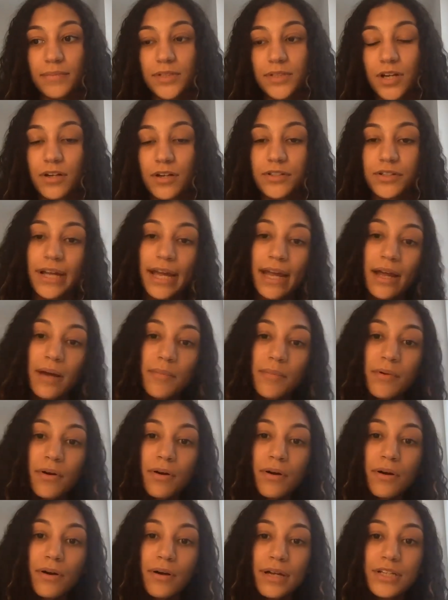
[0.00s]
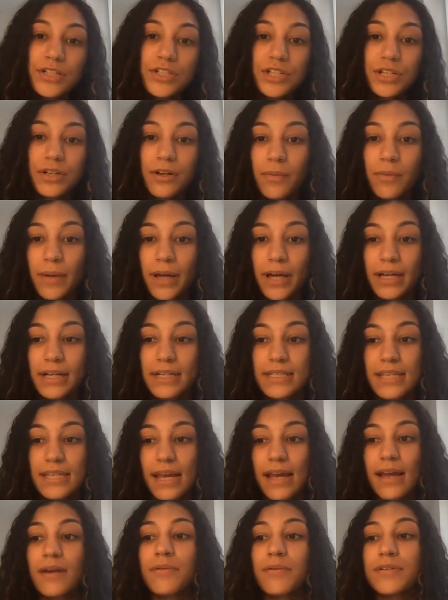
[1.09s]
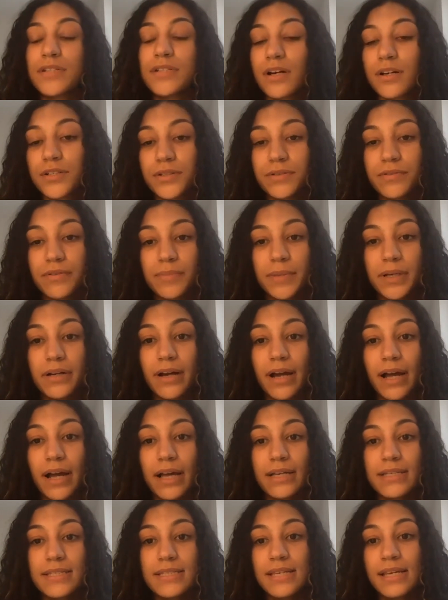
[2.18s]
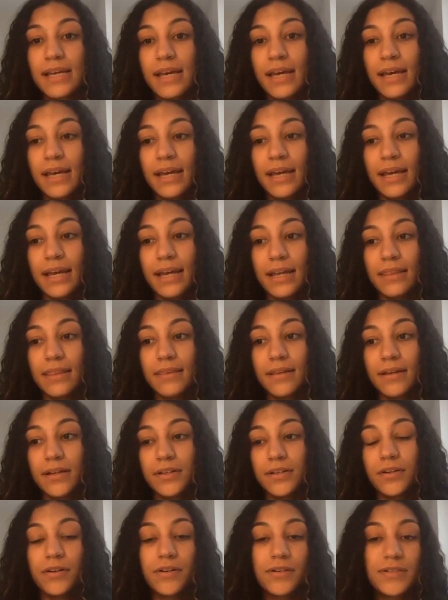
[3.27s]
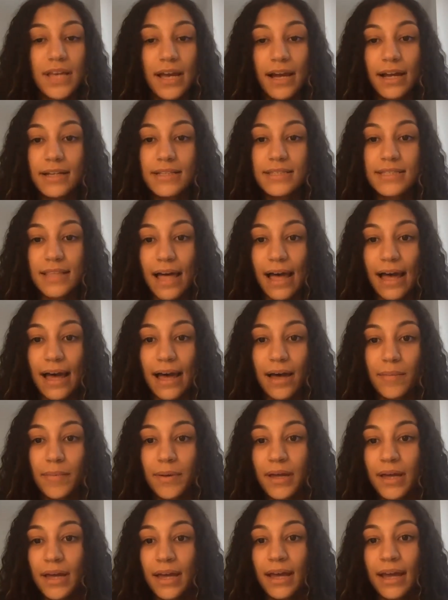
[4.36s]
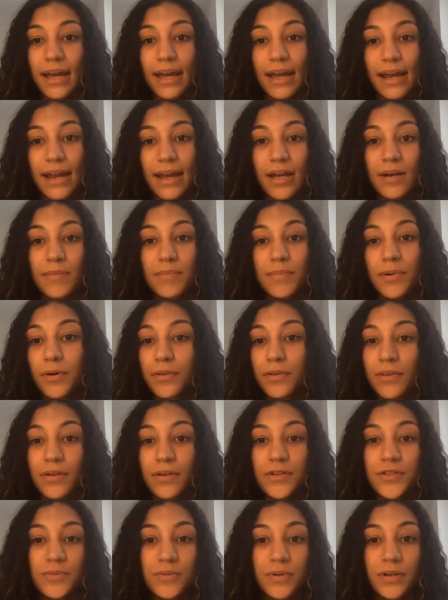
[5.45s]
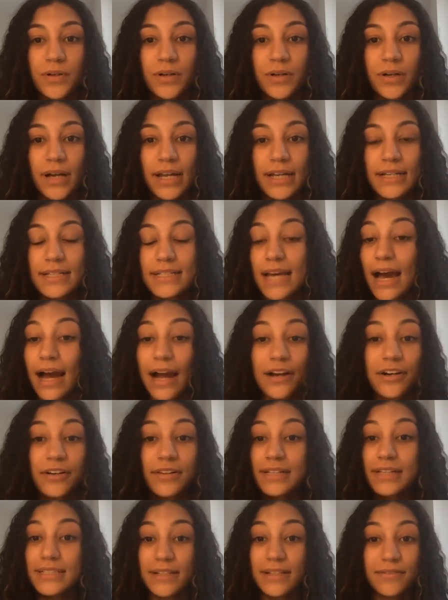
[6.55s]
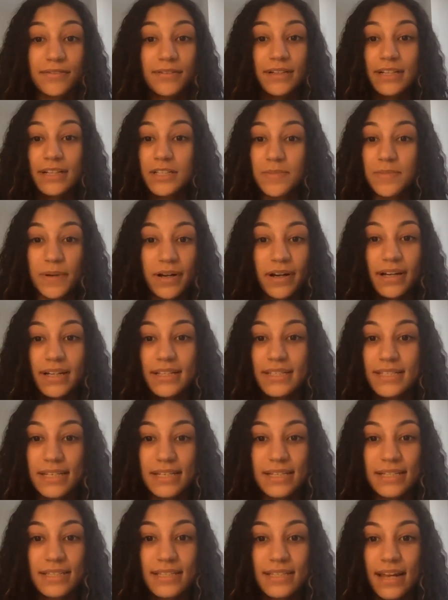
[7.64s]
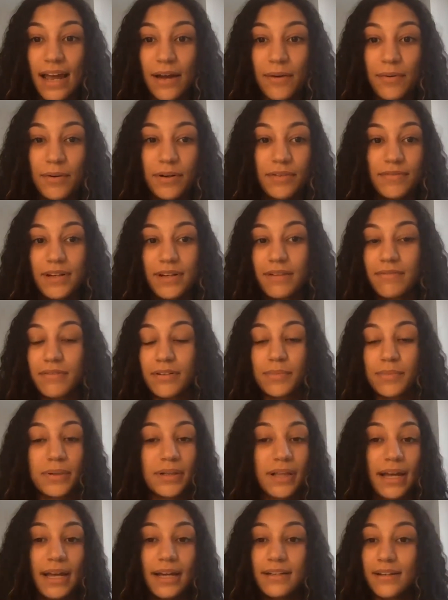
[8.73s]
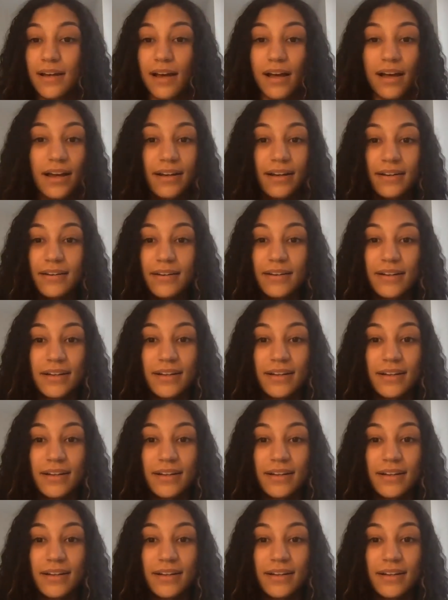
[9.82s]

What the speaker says: Dr. Campbell in genomics and with Dr. Ramirez in the neuroscience lab. And both of those were entirely different experiences that I would have never planned on